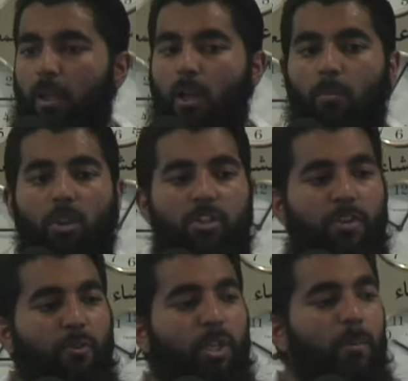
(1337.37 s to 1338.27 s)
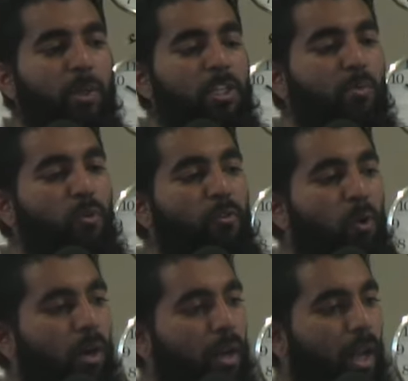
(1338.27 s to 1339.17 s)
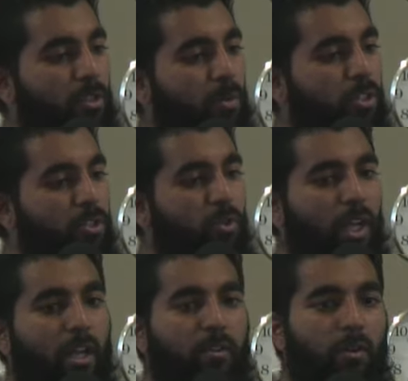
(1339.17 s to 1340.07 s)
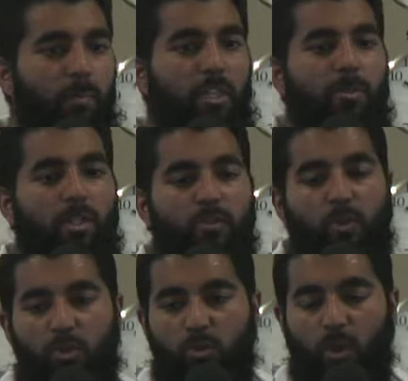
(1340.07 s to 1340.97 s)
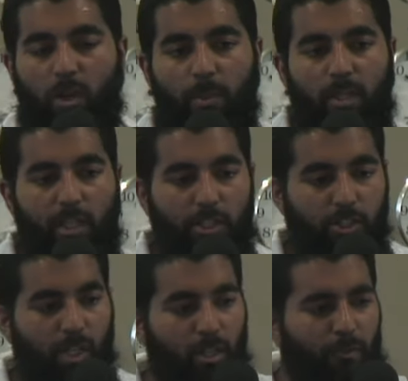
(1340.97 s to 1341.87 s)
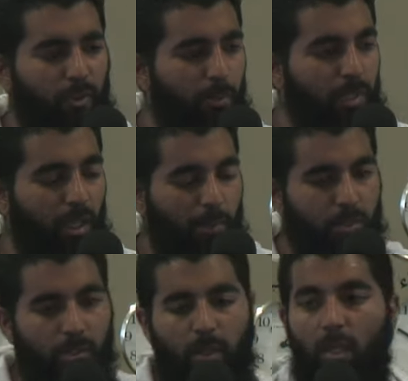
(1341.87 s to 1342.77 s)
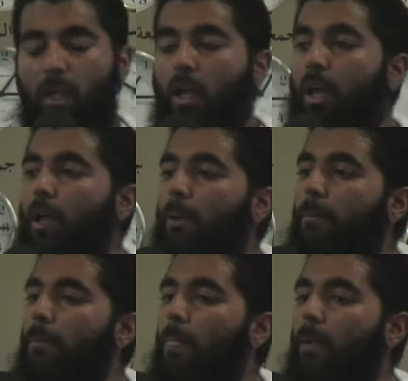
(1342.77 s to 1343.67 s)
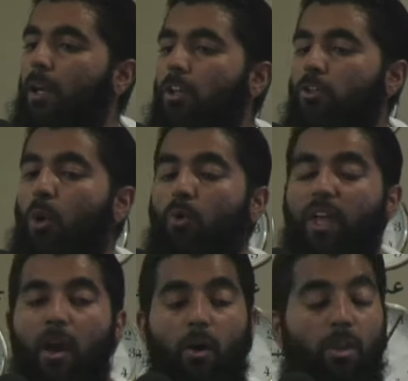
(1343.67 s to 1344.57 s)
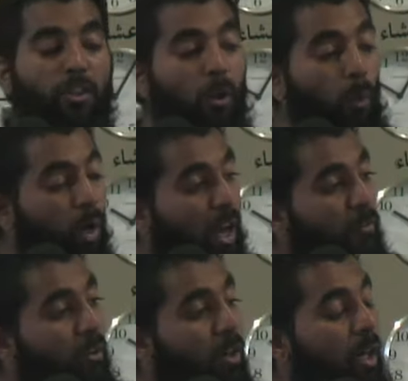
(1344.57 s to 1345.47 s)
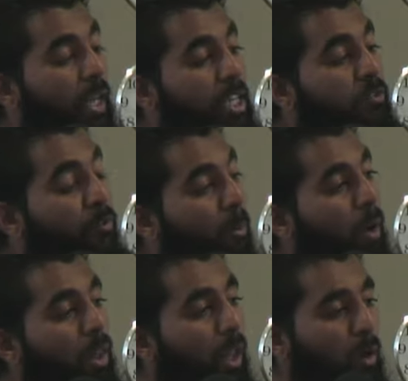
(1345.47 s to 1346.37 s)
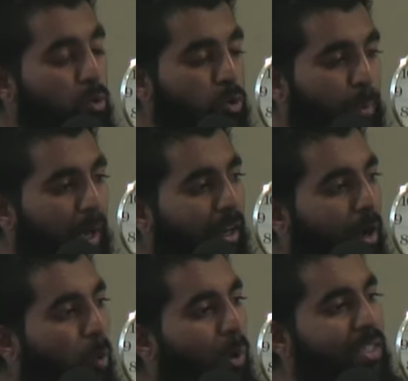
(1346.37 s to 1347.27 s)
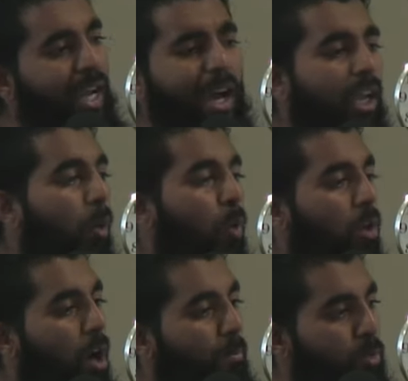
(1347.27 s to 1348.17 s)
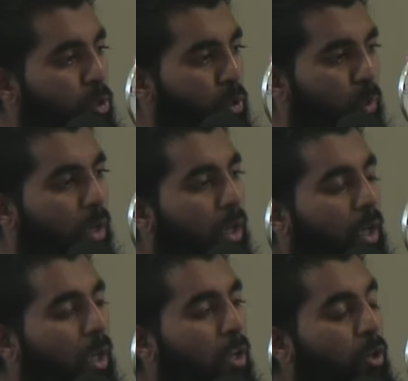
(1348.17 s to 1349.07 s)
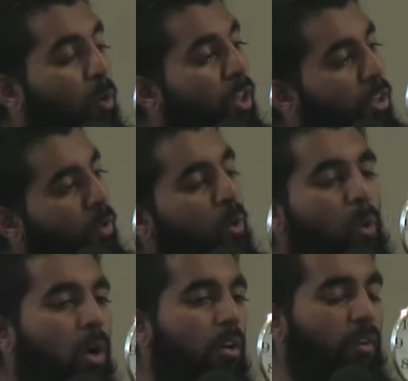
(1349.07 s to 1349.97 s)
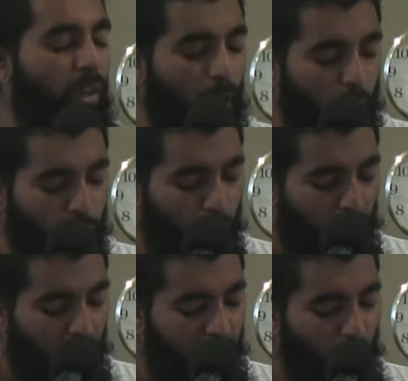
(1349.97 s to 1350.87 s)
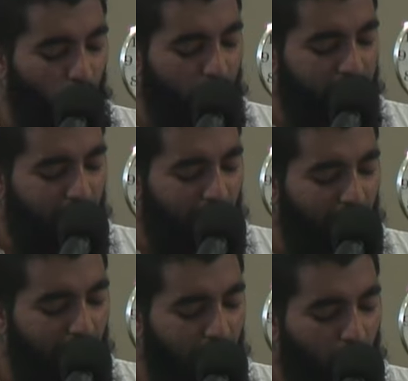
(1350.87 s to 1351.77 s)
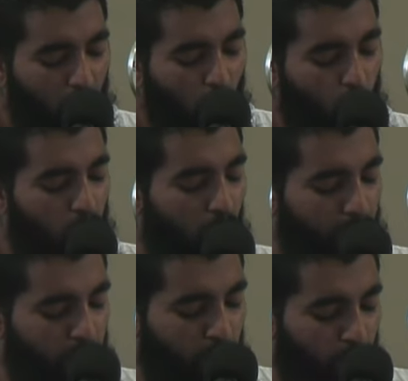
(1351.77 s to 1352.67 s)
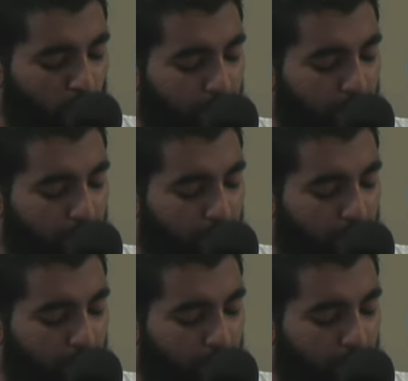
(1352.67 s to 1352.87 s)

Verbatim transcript: Brothers, if you can please move forward as much as you can, make space for those who are coming late, inshallah. Fill up the gaps. Know that whatever is from Allah subhanahu wa ta'ala will come to you. Know that the reward of Allah subhanahu wa ta'ala will come to you